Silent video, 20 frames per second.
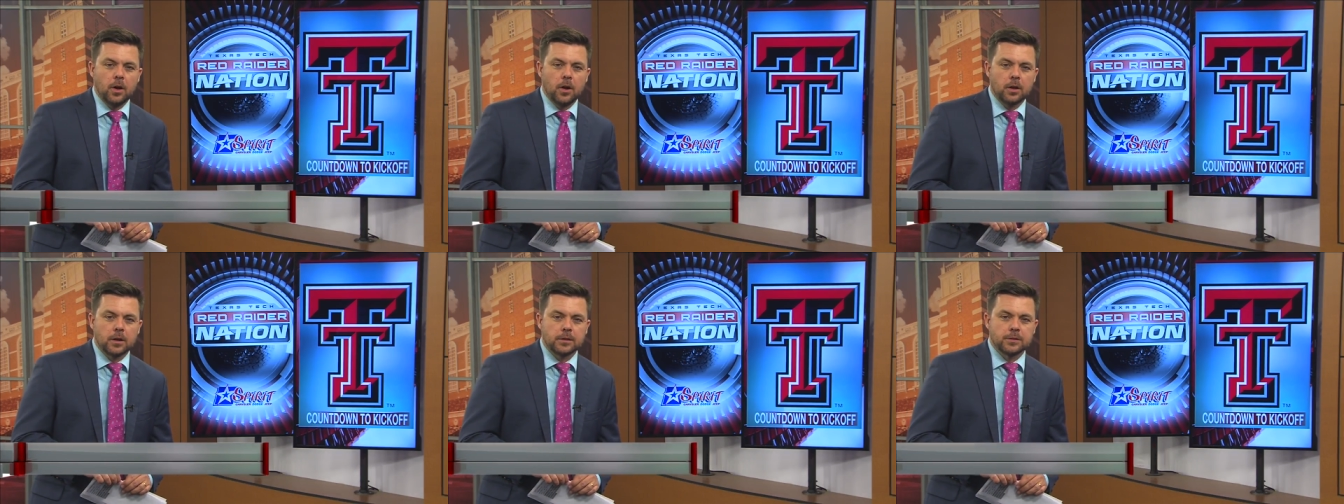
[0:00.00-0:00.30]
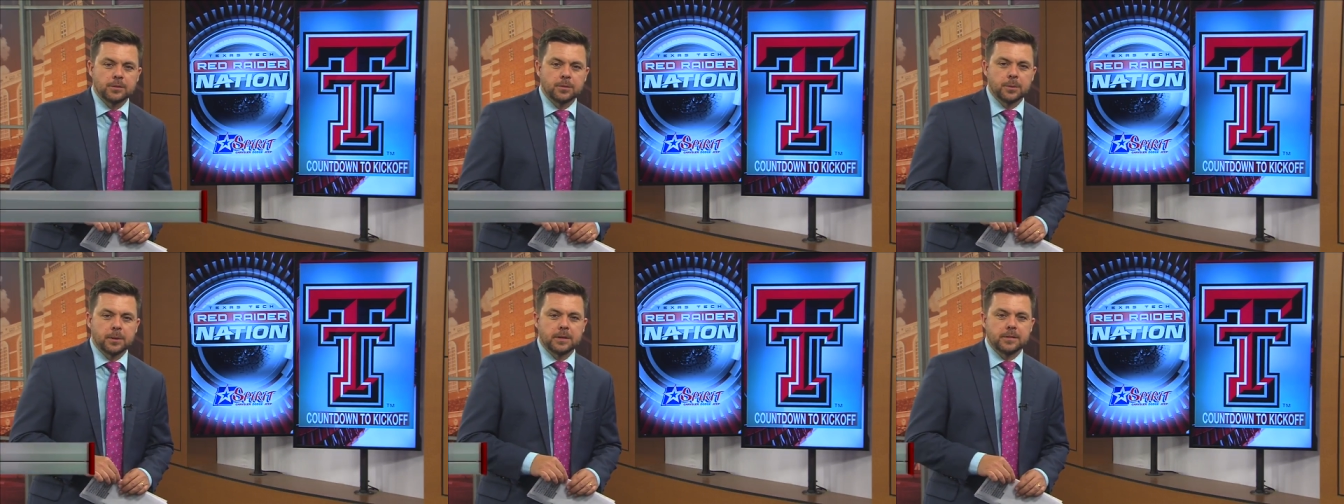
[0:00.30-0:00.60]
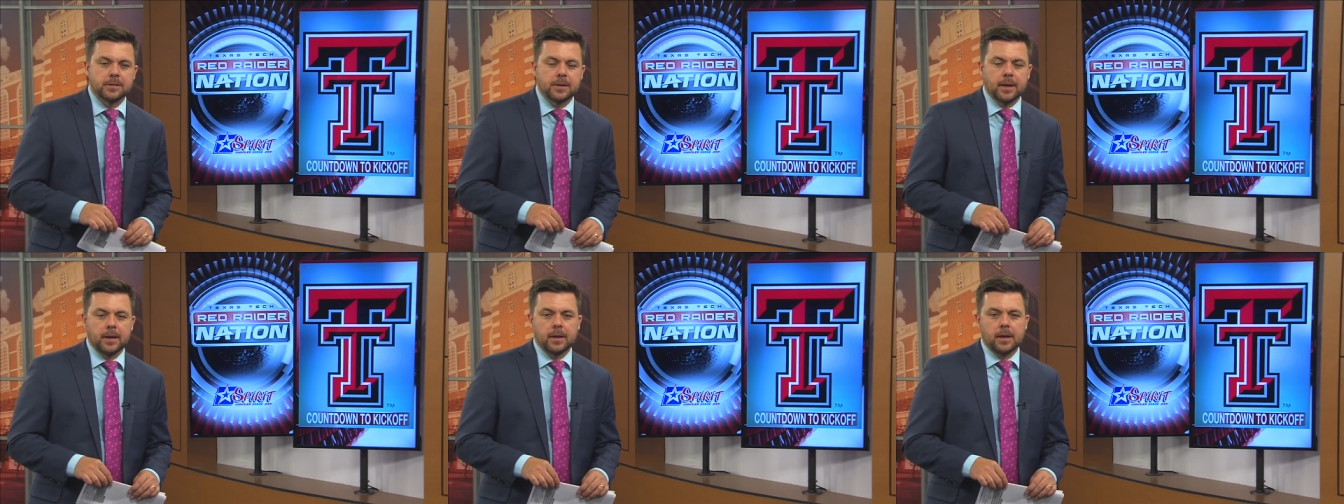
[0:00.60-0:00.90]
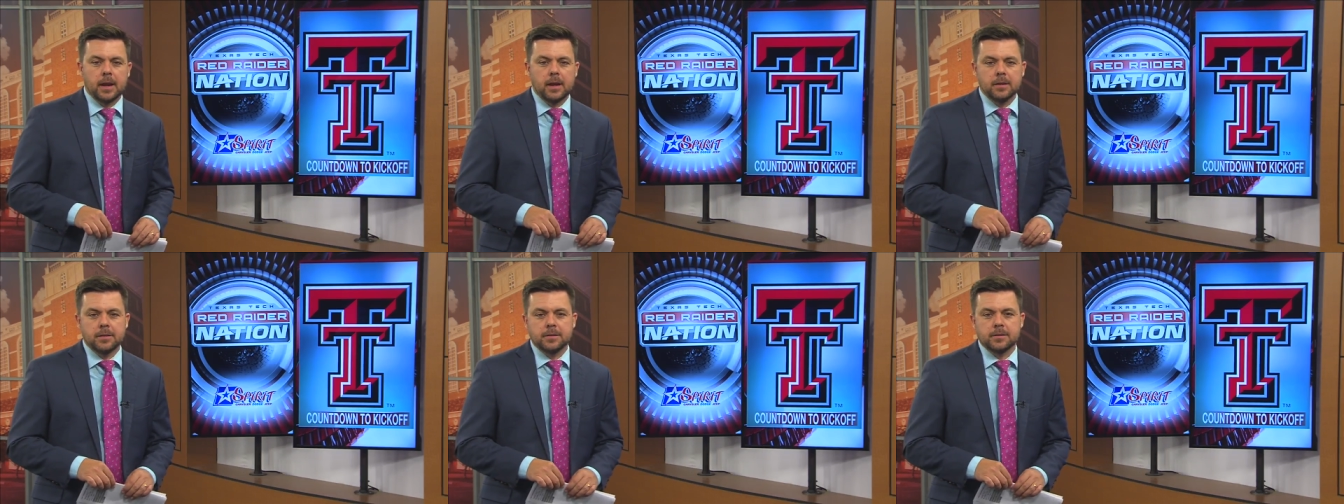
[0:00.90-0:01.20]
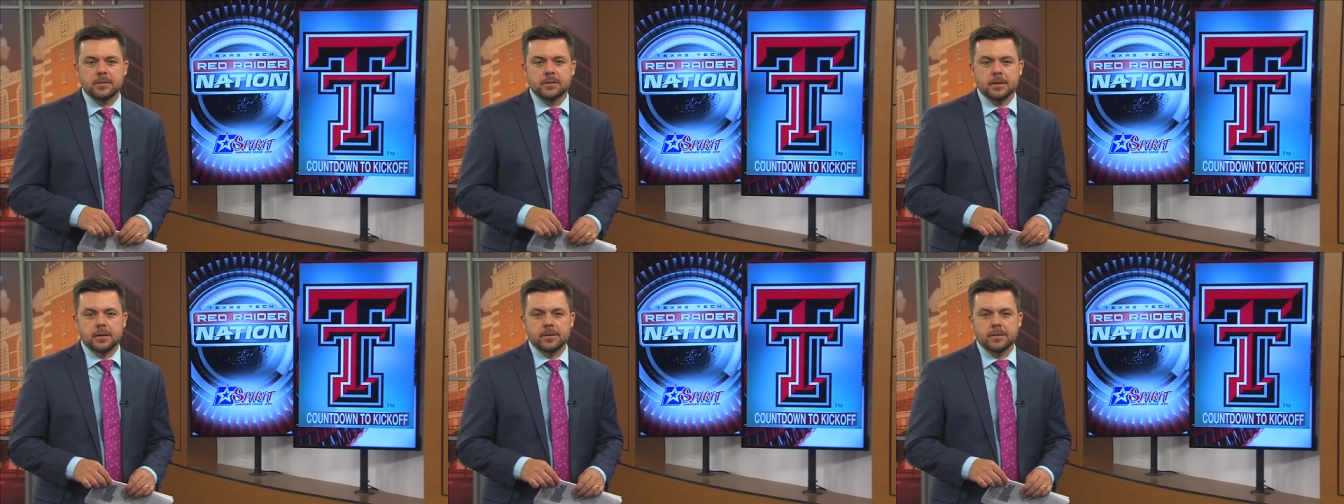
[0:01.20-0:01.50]
August 22nd out at
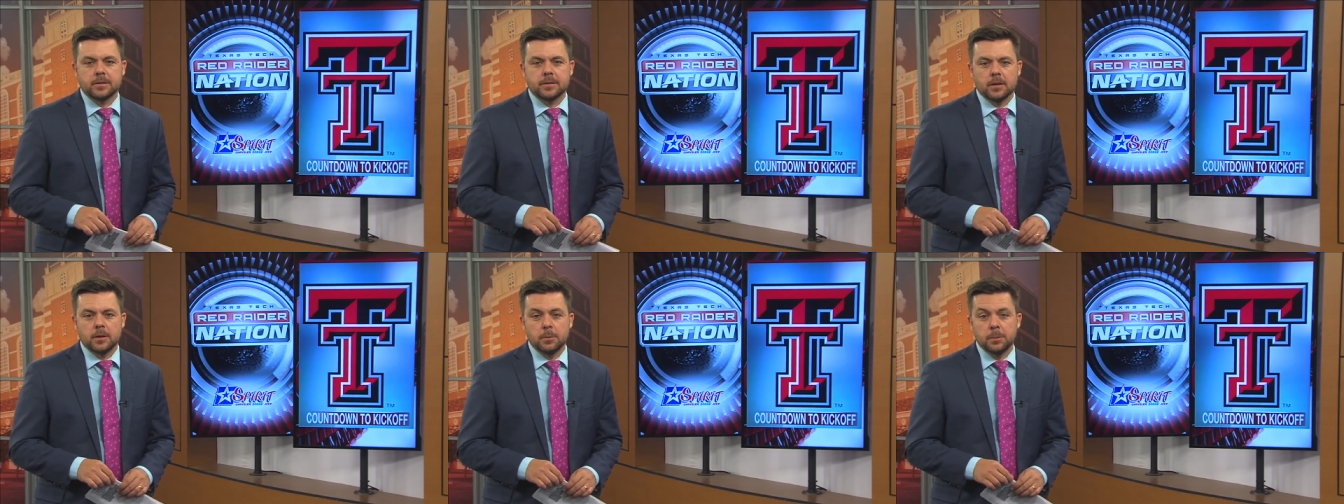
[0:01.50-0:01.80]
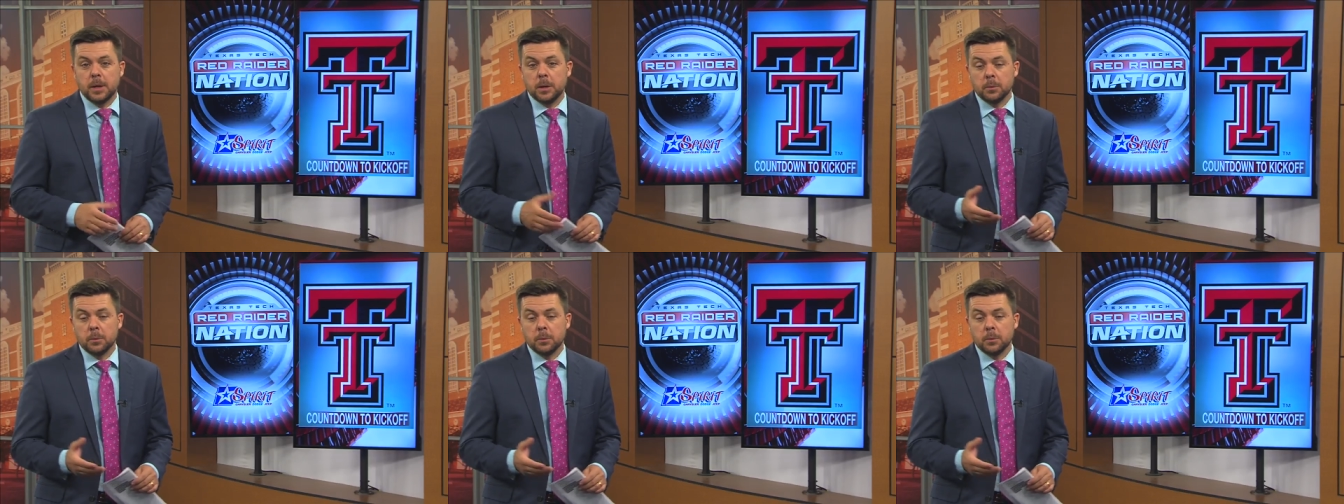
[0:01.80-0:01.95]
the Civic Center.